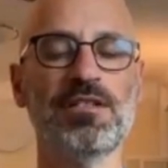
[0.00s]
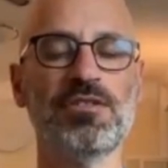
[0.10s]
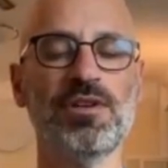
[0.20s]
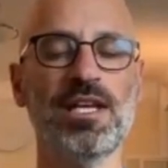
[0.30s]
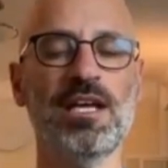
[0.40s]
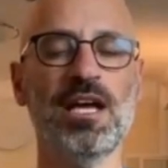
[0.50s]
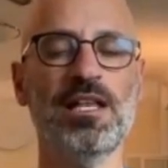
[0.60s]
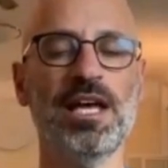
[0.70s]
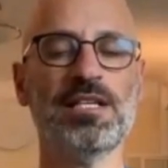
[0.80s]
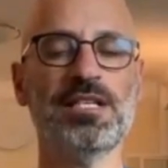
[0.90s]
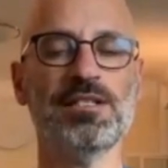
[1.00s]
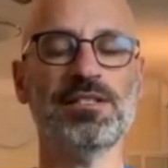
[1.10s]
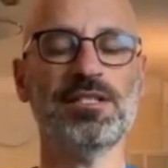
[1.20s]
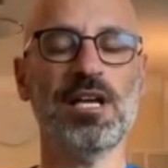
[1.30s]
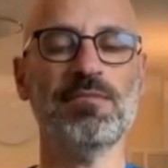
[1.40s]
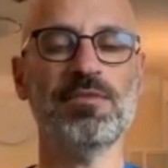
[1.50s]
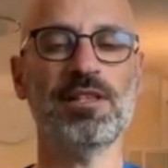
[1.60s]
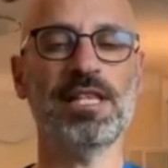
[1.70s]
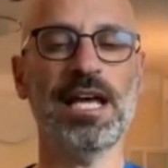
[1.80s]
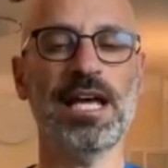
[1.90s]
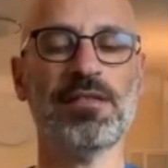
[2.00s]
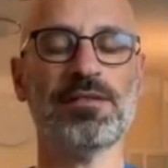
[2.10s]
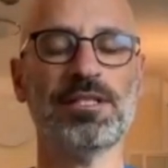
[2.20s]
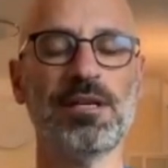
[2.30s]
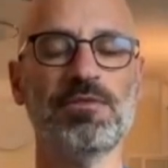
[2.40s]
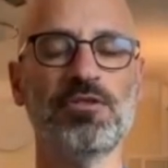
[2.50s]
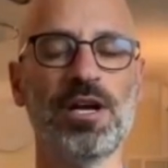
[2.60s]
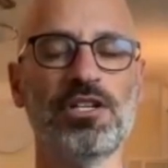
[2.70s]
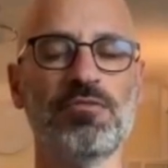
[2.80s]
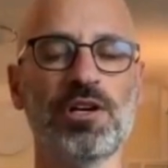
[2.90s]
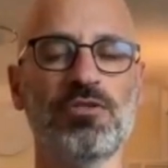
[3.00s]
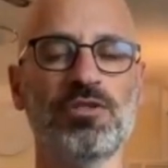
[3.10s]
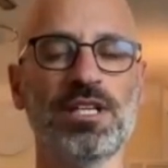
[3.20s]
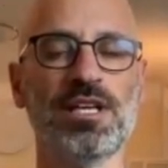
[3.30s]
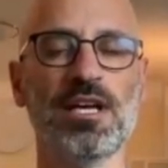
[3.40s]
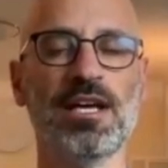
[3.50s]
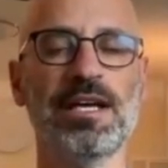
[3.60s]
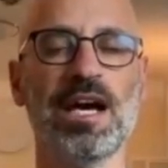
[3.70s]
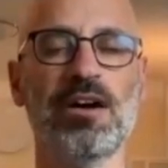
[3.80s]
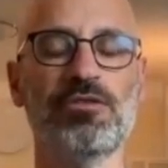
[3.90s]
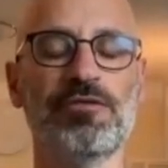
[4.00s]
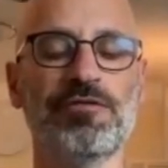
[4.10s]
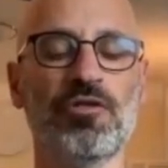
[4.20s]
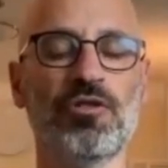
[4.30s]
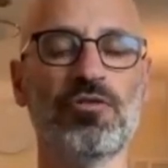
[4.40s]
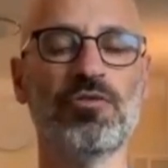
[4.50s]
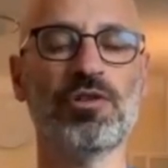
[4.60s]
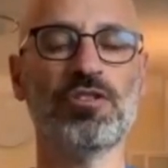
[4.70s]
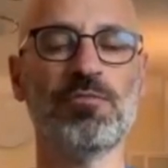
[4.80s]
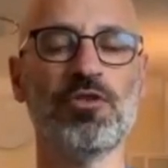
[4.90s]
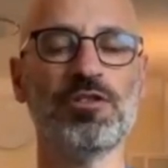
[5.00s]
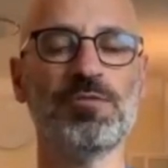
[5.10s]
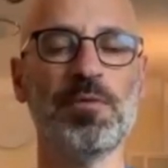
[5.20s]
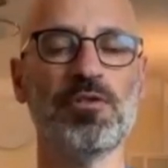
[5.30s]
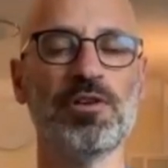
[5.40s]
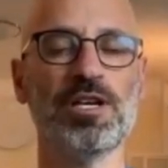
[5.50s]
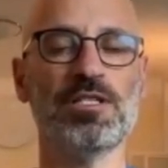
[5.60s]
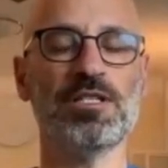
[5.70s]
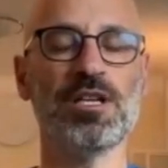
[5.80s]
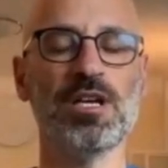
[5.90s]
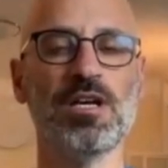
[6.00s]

So inhale, exhale, same length, same duration. We're going to use a count of 4, which for most people is